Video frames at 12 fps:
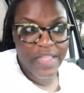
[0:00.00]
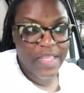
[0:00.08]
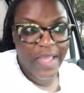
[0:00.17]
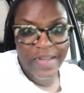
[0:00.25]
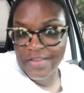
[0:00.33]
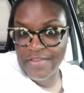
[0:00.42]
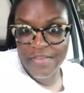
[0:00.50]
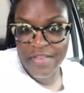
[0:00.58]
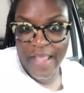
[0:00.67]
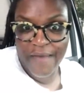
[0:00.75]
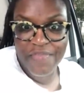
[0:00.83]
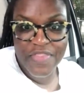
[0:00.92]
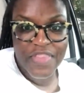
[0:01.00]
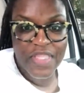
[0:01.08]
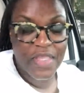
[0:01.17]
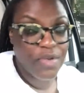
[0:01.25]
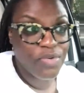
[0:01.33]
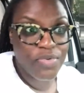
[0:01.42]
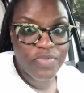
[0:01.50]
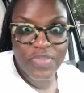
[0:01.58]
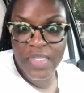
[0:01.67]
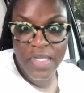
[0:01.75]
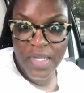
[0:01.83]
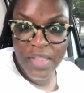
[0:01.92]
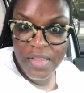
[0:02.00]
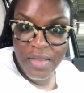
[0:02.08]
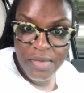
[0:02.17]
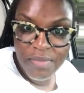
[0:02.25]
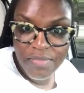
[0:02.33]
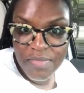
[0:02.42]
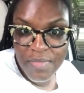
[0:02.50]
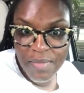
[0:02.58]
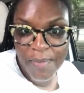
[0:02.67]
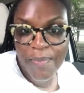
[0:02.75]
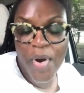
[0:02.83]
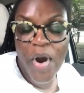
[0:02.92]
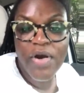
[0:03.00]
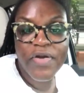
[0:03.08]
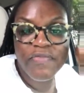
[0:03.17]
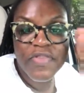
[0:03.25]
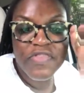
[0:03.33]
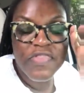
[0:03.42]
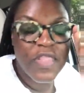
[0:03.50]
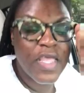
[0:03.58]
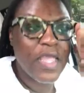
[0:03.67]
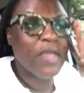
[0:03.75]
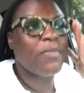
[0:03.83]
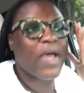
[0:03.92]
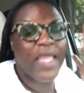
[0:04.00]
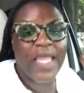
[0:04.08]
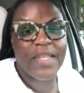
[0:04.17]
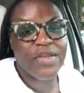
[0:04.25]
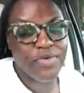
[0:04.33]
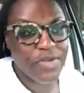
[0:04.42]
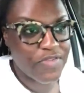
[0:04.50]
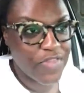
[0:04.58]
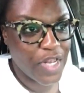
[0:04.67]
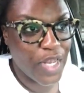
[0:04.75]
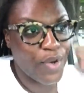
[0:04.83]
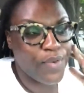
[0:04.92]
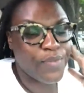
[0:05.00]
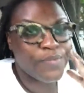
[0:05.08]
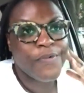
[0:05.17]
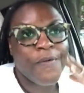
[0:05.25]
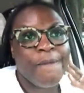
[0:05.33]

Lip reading: They have to see who's the other part of this team. I can't do this alone.